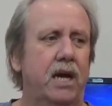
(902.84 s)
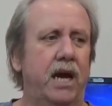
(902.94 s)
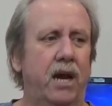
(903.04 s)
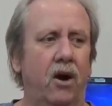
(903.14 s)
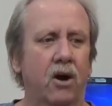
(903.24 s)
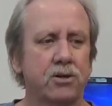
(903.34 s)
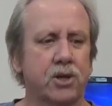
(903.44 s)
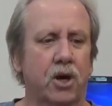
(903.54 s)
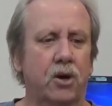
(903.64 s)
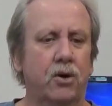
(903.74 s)
And
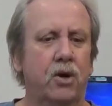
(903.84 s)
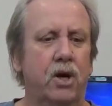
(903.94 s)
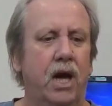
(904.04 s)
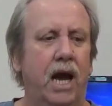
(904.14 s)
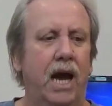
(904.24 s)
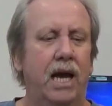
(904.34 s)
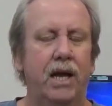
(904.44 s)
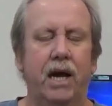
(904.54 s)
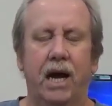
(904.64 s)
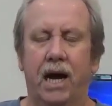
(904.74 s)
also,
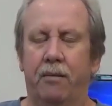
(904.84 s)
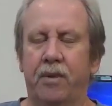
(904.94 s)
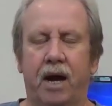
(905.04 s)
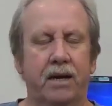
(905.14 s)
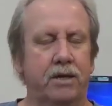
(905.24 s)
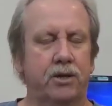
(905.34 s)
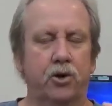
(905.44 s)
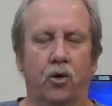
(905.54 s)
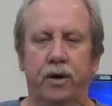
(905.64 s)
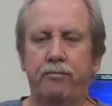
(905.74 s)
I'm not going to
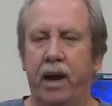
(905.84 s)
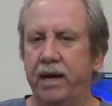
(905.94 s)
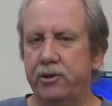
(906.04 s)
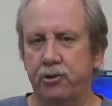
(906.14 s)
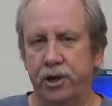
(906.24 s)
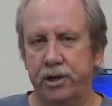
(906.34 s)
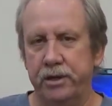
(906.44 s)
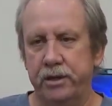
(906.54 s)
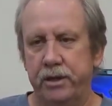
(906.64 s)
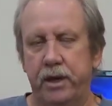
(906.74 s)
join
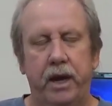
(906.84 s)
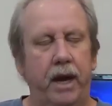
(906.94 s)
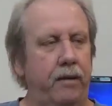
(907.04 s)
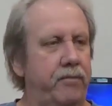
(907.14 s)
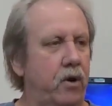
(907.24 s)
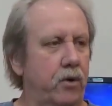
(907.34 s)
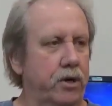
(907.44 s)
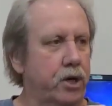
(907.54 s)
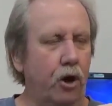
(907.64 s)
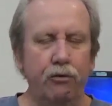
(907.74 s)
Patreon or
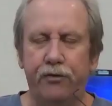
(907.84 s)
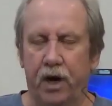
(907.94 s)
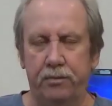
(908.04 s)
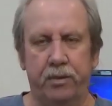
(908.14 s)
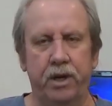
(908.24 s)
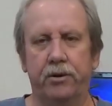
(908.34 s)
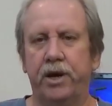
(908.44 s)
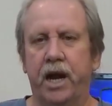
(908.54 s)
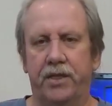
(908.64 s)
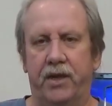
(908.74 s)
GoFundMe or
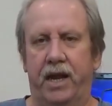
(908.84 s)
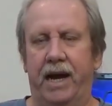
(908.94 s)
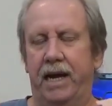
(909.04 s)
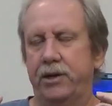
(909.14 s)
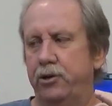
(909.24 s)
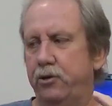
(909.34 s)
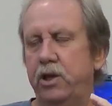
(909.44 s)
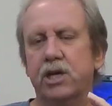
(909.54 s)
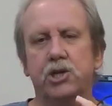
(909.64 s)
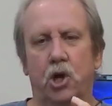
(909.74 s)
nothing. I do
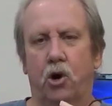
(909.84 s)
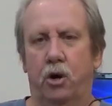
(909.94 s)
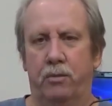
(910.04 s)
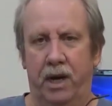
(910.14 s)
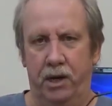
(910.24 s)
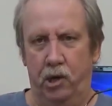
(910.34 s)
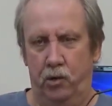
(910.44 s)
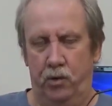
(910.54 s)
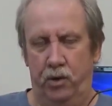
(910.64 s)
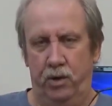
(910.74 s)
this on my
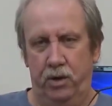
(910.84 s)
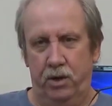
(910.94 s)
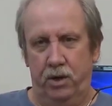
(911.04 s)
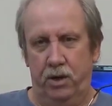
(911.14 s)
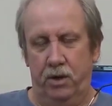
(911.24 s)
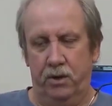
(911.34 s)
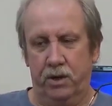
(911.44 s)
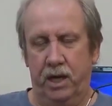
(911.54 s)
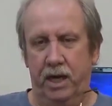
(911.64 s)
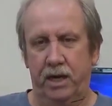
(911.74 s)
own.
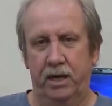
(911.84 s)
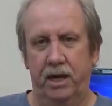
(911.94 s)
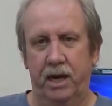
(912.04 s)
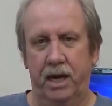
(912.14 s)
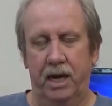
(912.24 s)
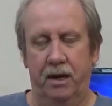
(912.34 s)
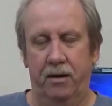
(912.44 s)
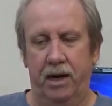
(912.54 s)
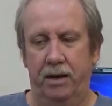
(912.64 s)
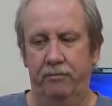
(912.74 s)
Okay, uh,
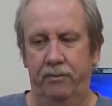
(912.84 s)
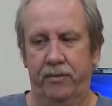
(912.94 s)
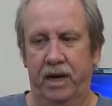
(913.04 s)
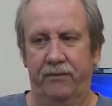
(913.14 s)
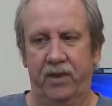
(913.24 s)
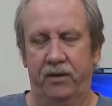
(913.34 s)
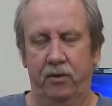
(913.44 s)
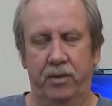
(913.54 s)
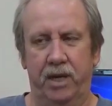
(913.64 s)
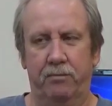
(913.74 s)
I, I've never
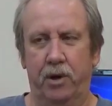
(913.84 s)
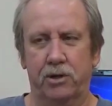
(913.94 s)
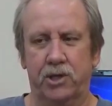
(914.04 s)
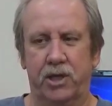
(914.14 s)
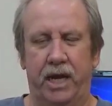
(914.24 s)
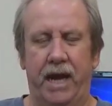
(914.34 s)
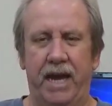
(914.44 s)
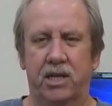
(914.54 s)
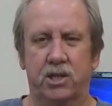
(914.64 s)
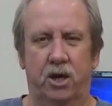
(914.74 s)
been a person that
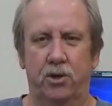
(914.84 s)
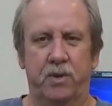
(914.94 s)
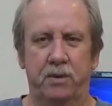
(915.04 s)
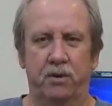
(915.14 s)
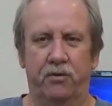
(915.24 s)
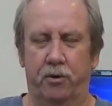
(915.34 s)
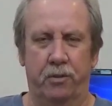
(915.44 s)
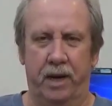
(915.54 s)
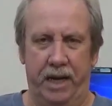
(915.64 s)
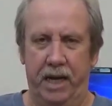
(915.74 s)
asks other people for
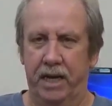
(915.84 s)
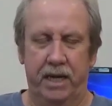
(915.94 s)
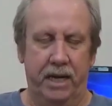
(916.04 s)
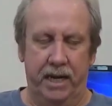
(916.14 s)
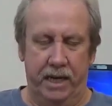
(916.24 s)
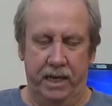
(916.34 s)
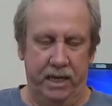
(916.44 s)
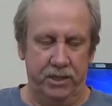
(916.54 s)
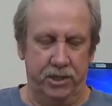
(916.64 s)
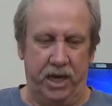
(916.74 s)
money. I, I
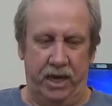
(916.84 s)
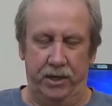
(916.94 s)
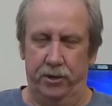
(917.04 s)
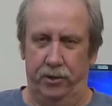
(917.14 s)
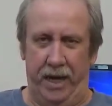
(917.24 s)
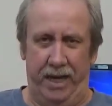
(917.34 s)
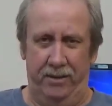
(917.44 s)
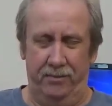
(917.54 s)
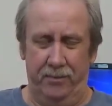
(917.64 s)
just can't do that.